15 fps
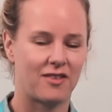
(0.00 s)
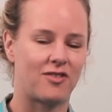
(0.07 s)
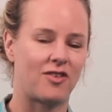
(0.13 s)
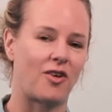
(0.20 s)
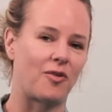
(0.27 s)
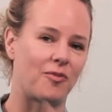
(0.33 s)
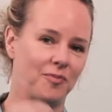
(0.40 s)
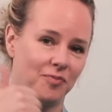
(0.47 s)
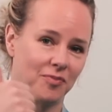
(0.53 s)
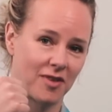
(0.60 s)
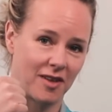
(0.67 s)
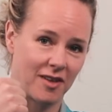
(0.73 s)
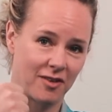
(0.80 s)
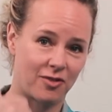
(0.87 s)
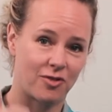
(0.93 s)
So
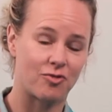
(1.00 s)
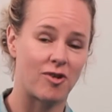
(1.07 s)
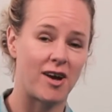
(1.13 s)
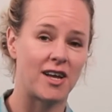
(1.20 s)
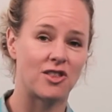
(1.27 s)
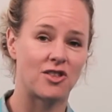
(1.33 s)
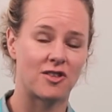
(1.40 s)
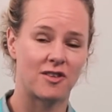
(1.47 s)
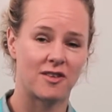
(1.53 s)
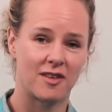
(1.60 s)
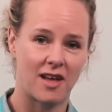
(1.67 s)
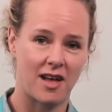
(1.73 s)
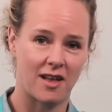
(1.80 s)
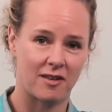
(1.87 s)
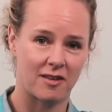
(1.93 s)
stretch
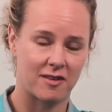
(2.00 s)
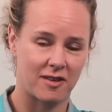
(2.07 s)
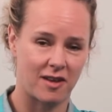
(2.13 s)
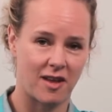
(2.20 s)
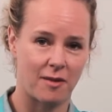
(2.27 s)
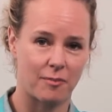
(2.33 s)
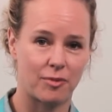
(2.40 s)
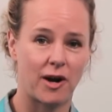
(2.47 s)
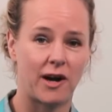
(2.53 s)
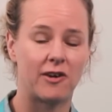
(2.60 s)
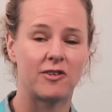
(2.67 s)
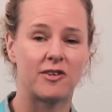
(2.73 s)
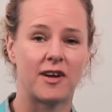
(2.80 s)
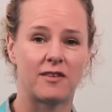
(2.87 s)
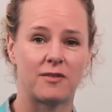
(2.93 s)
and
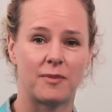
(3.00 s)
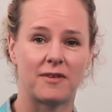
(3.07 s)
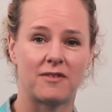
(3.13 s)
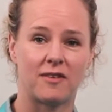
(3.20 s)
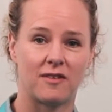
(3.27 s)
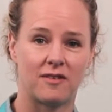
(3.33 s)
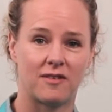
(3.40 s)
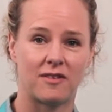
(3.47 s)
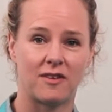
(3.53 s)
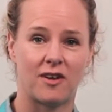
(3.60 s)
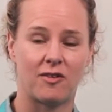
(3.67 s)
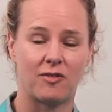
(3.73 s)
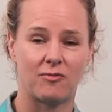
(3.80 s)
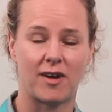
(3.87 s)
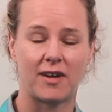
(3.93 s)
prioritize muscles,
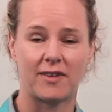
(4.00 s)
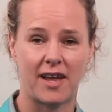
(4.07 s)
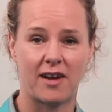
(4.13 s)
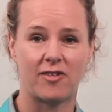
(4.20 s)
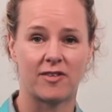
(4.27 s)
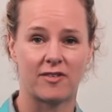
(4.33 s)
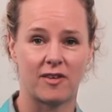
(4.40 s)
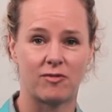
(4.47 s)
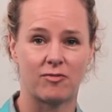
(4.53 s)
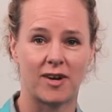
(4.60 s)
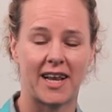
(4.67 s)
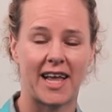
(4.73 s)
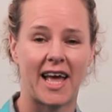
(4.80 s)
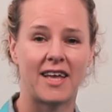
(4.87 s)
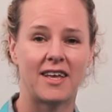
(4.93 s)
around areas that are
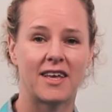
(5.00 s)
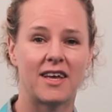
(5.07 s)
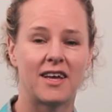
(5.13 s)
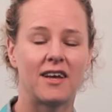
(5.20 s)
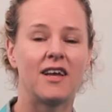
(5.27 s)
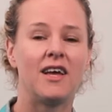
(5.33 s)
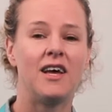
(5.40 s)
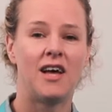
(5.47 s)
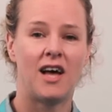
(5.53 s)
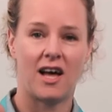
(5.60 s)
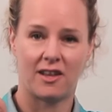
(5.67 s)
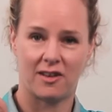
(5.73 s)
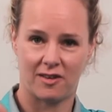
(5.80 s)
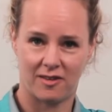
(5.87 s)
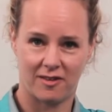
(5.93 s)
really aching,
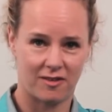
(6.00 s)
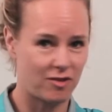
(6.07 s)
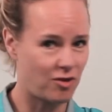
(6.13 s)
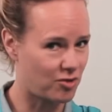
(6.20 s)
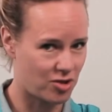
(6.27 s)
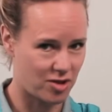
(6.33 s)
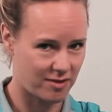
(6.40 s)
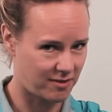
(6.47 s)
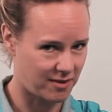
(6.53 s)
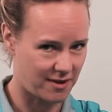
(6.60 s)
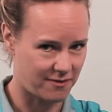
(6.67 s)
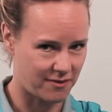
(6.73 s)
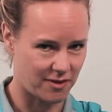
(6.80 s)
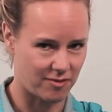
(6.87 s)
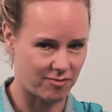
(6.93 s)
and not just
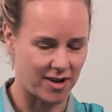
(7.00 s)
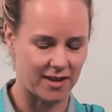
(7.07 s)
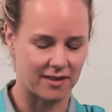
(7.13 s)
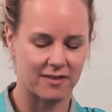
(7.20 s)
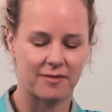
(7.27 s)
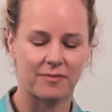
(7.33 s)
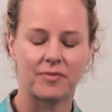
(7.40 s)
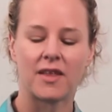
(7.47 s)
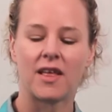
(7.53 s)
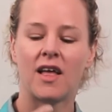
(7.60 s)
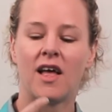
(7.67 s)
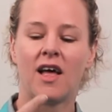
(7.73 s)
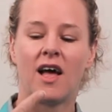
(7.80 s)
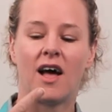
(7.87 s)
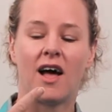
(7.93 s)
after the race.
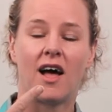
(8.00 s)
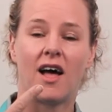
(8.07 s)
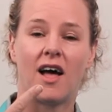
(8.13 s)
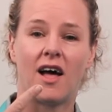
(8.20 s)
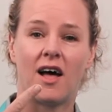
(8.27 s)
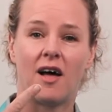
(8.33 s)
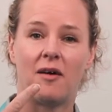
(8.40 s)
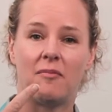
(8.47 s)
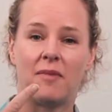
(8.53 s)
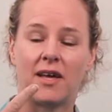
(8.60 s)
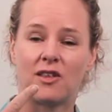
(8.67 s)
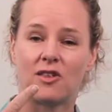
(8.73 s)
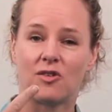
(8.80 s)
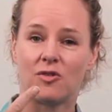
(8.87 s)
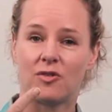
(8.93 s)

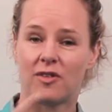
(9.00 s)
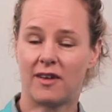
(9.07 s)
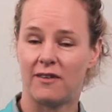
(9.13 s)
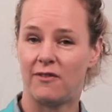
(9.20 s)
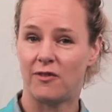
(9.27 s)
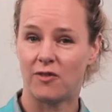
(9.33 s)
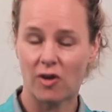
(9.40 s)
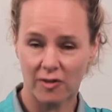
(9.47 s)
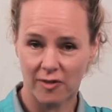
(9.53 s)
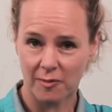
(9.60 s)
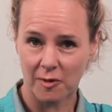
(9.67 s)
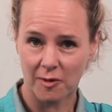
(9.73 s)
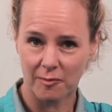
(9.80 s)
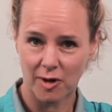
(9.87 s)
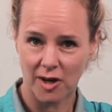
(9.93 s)
Make sure that if you've got
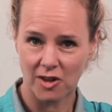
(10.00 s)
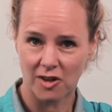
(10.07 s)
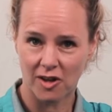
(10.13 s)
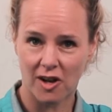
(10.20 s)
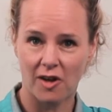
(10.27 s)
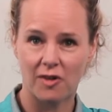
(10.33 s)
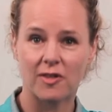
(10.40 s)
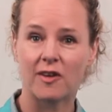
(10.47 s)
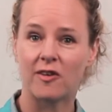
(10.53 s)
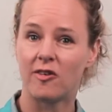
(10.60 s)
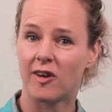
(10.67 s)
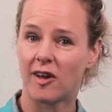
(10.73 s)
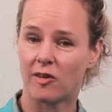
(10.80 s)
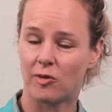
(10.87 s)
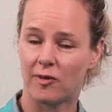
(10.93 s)
some compression clothing,
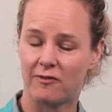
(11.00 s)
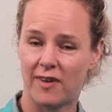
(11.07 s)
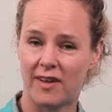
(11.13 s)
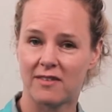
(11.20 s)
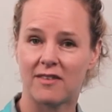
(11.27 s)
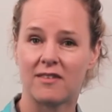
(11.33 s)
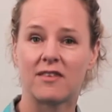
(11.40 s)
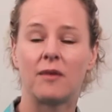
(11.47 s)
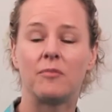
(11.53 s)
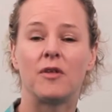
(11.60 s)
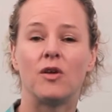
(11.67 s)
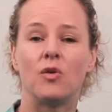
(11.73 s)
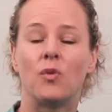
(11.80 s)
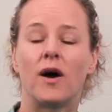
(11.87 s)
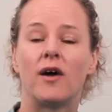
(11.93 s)
you're going to invest in some,
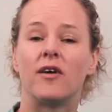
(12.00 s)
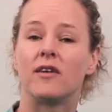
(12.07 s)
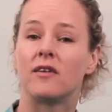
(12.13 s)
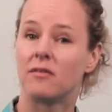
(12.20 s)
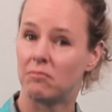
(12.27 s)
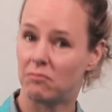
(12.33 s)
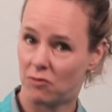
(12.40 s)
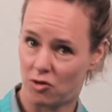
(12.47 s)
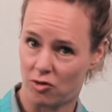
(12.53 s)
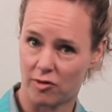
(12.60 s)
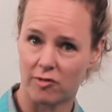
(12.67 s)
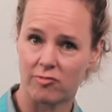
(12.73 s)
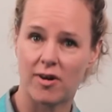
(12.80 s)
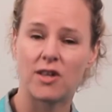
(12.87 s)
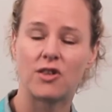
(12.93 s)
that you wear it
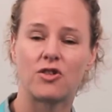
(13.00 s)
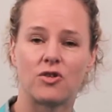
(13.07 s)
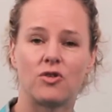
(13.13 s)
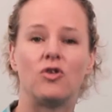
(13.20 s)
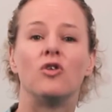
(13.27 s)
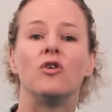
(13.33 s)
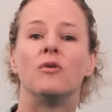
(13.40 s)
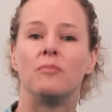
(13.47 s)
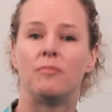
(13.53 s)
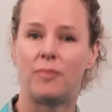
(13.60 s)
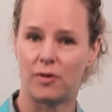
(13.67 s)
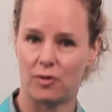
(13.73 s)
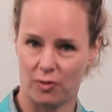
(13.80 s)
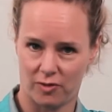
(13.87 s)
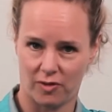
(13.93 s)
during the race, sure,
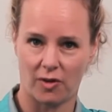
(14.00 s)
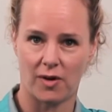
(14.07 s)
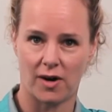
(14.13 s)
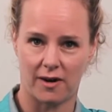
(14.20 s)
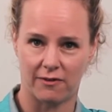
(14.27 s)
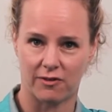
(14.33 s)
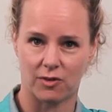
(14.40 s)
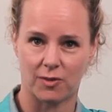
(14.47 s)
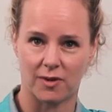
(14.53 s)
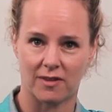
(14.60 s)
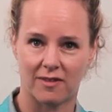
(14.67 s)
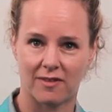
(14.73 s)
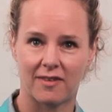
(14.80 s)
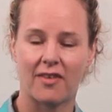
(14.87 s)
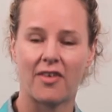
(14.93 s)
but also
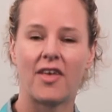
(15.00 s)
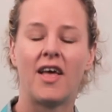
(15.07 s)
afterwards.